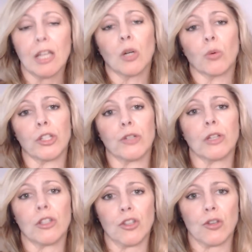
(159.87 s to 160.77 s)
where you
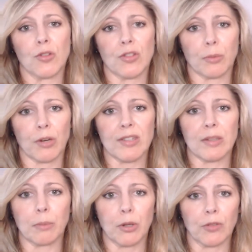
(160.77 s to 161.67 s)
can use the
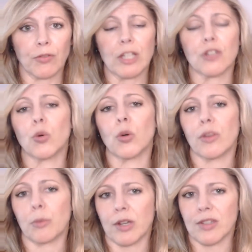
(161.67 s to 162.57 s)
present perfect or the
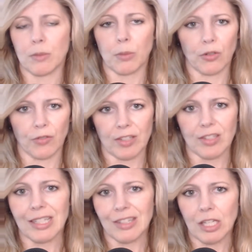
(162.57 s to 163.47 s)
present perfect
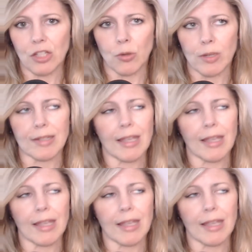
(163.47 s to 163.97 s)
continuous,